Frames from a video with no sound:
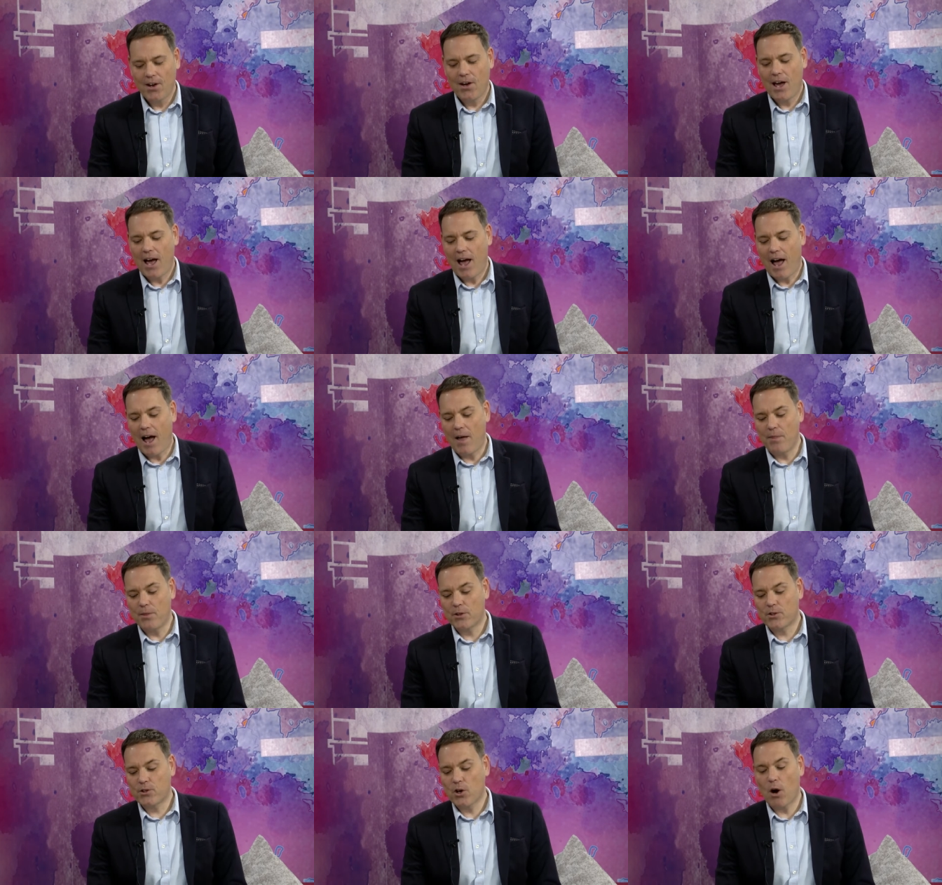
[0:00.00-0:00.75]
and
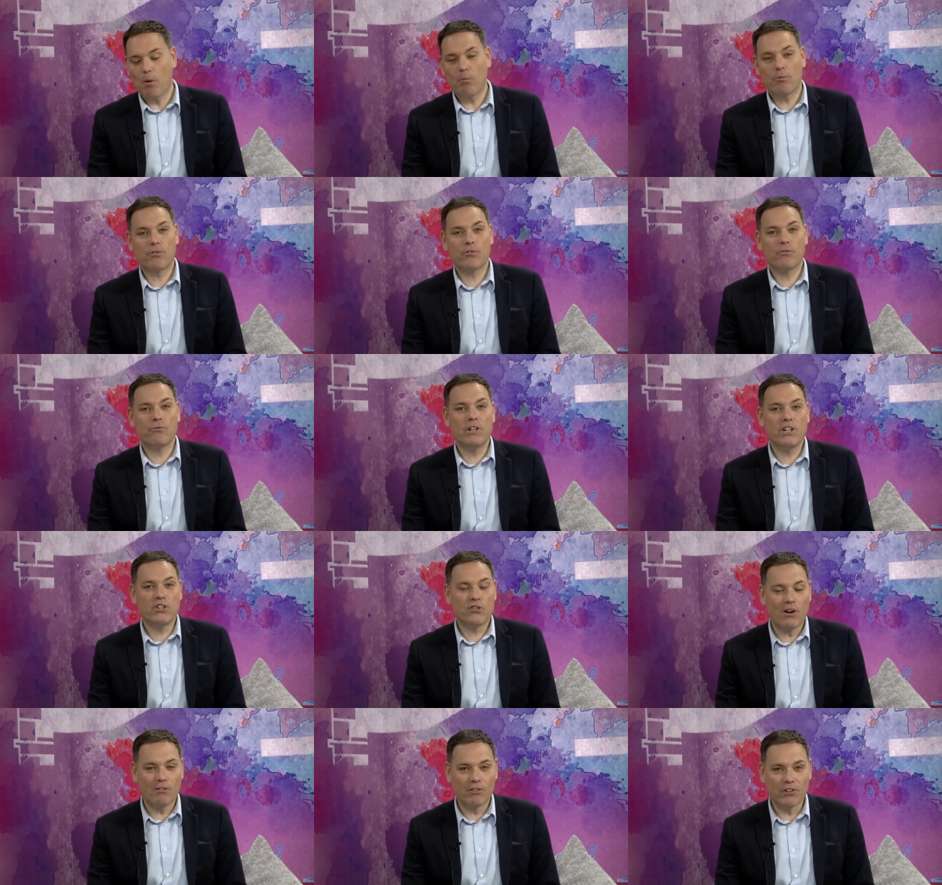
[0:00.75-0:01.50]
the top 3
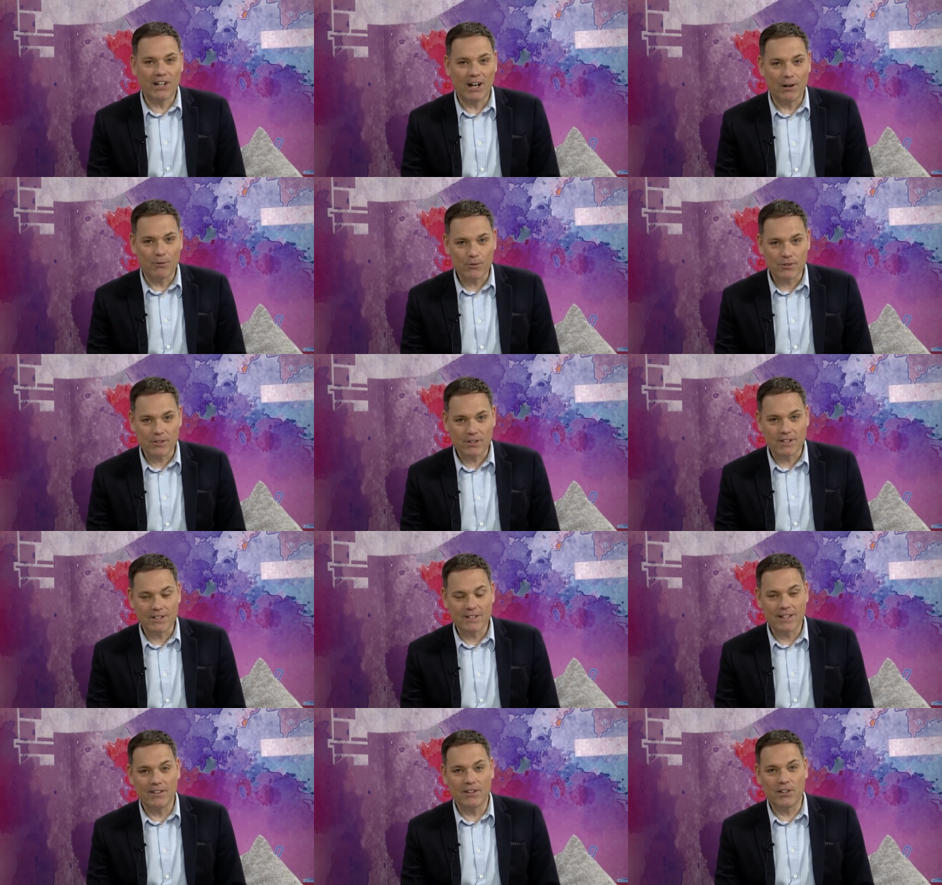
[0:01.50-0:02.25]
travel
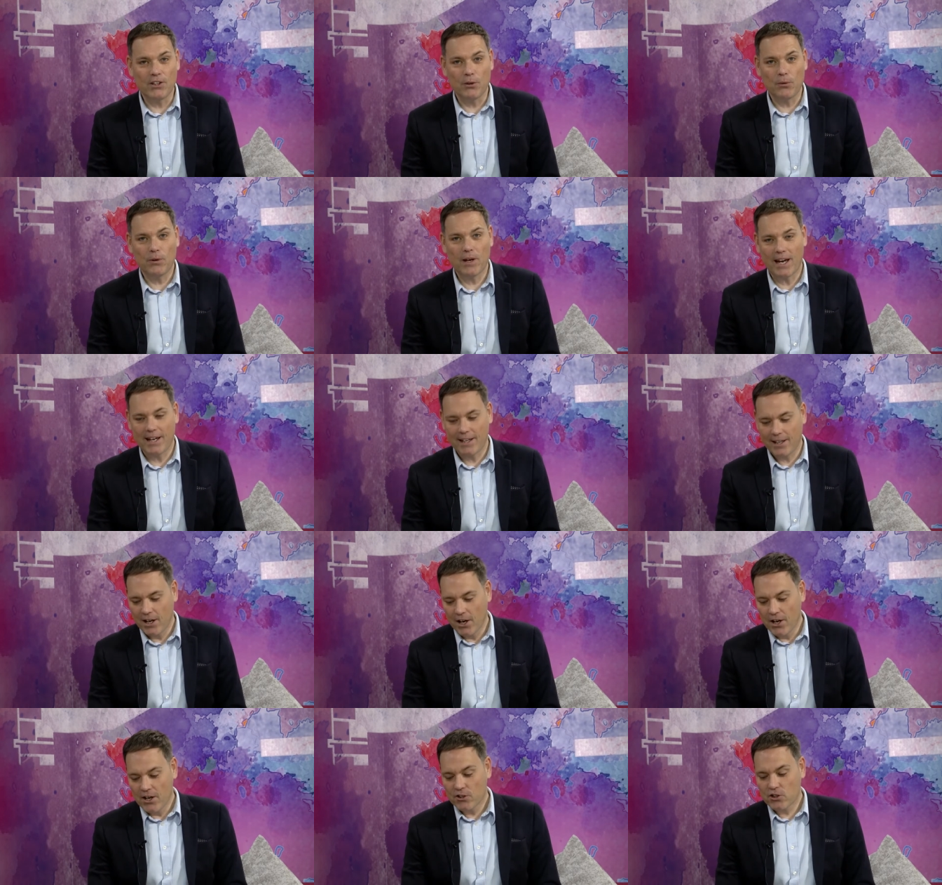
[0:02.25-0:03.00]
counsellors in the UK
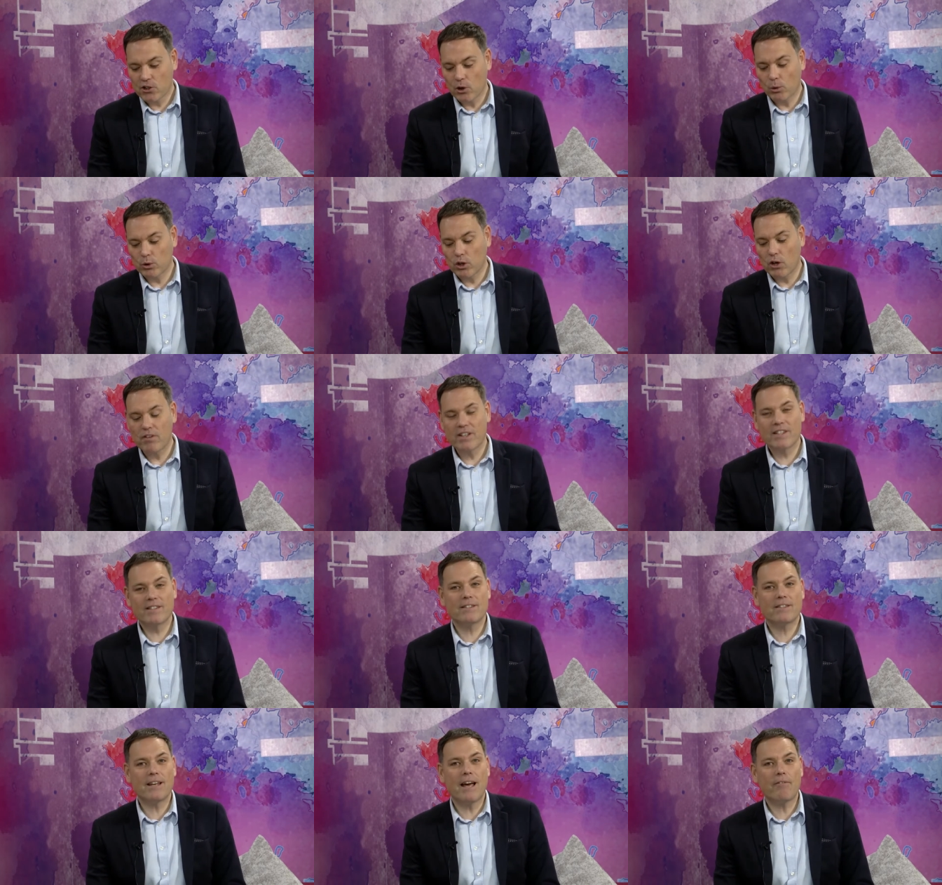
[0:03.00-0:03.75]
sold over
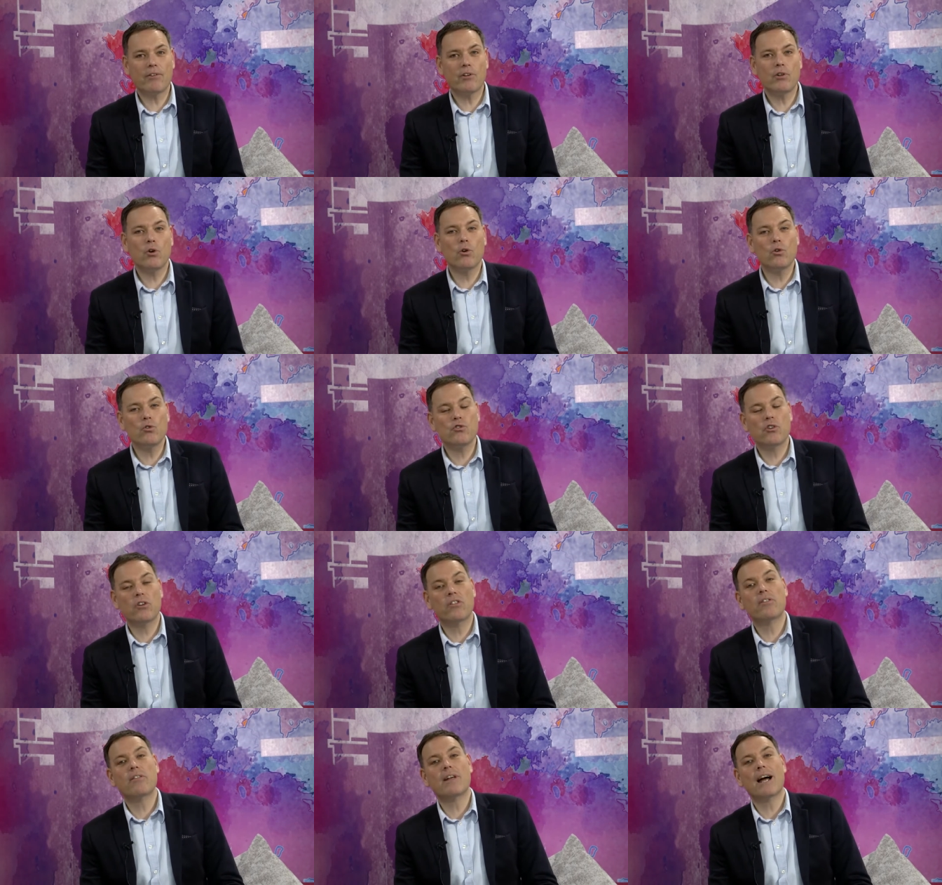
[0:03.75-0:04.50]

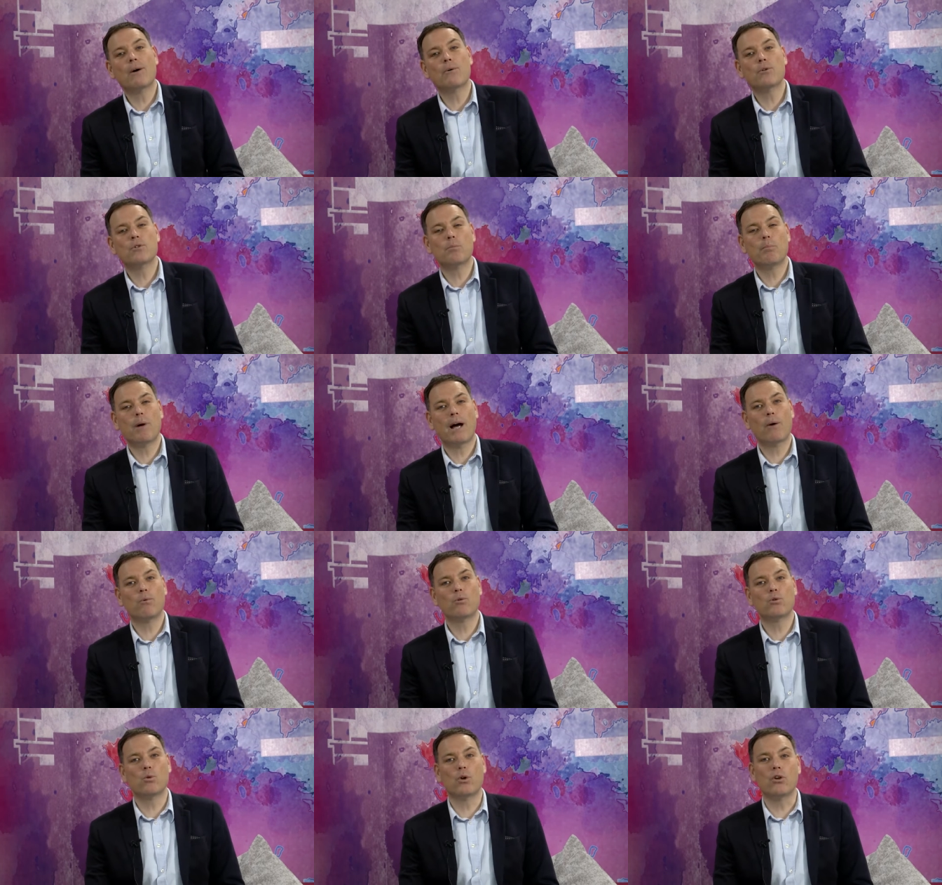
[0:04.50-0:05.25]

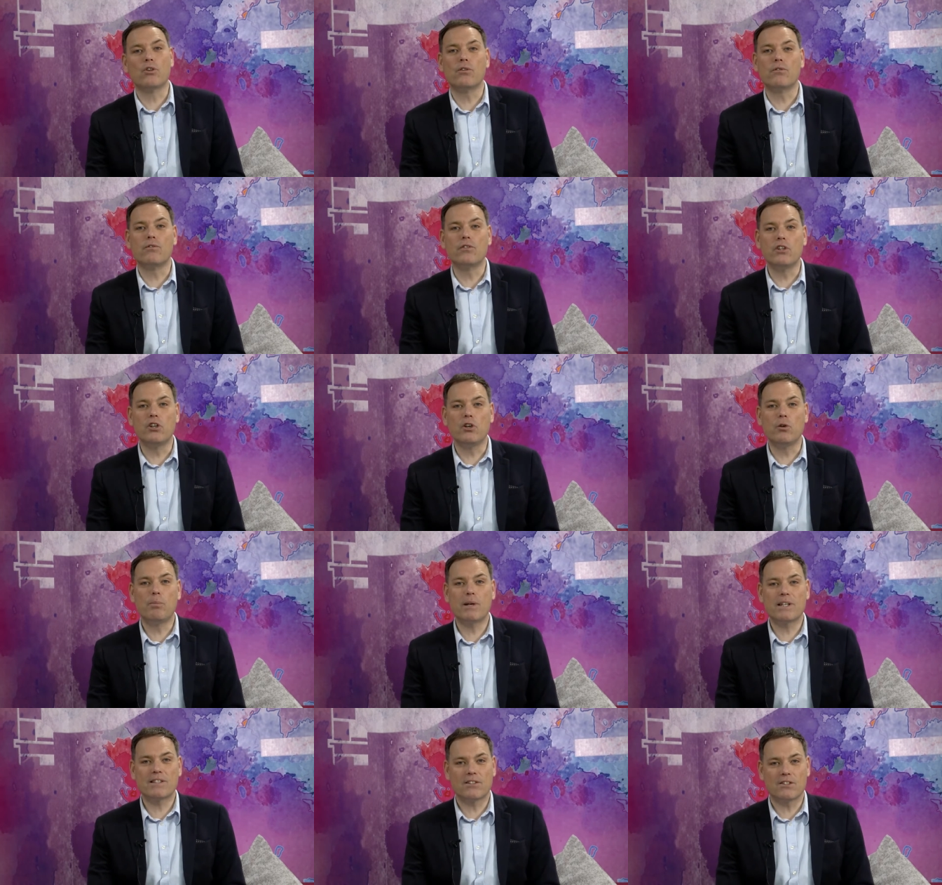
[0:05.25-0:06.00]
£700,000 worth of new
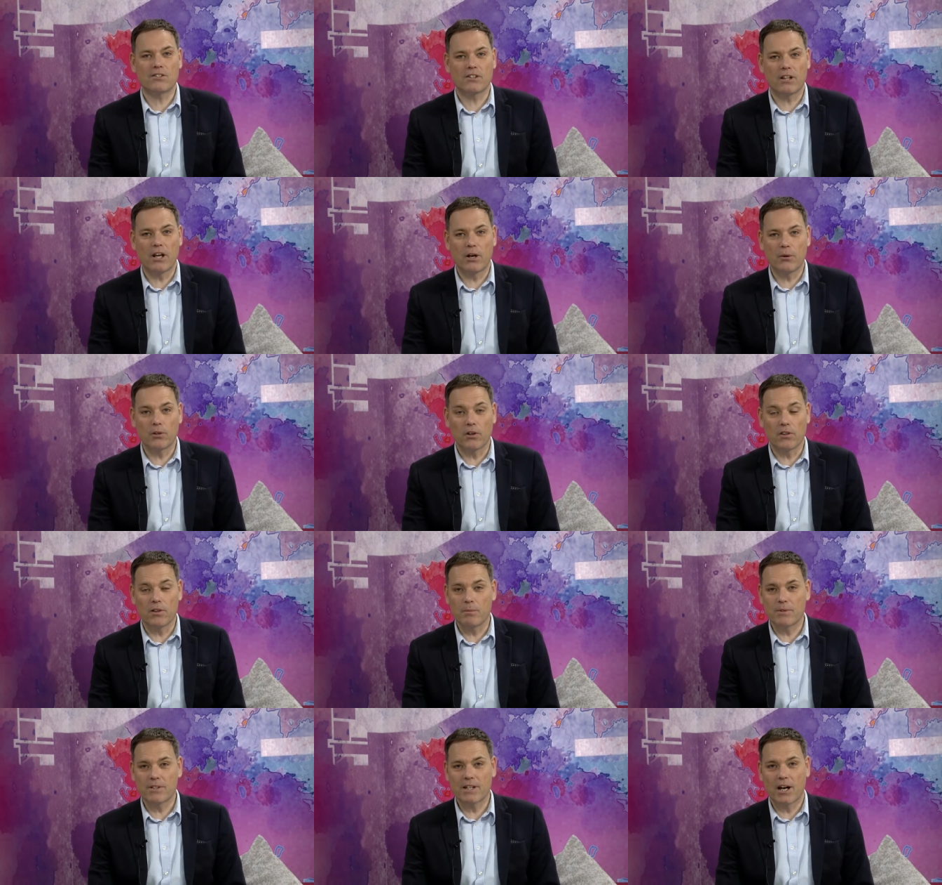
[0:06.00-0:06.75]
business alone on
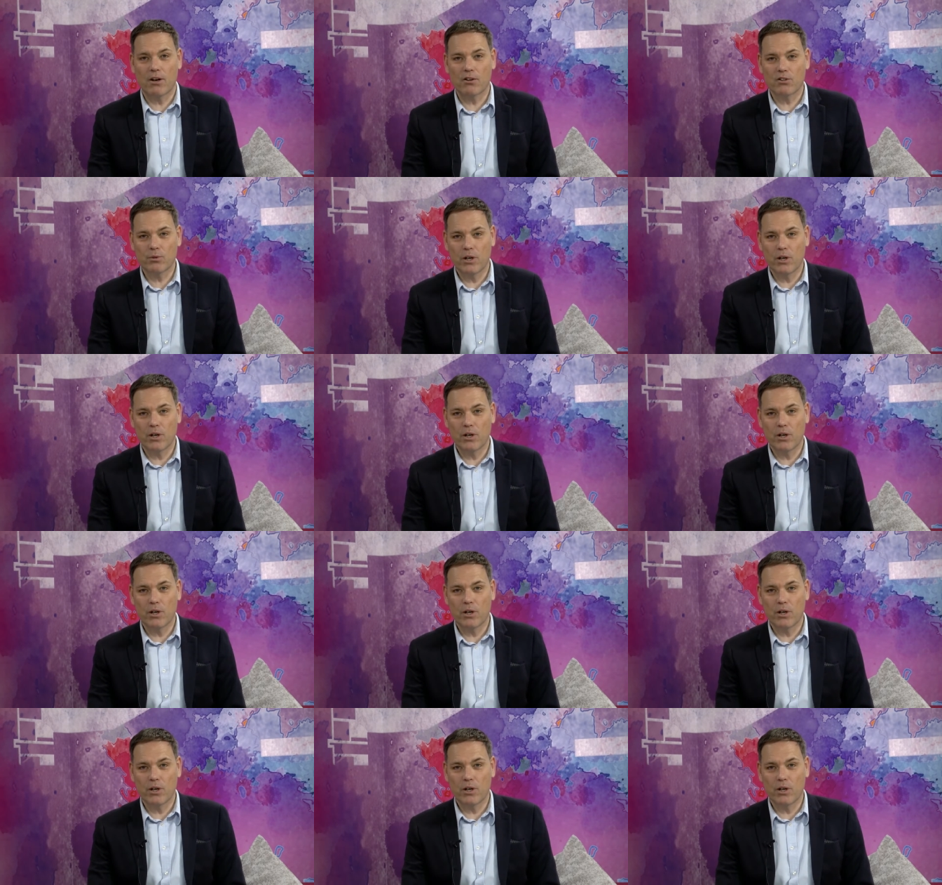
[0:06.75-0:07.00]
themselves,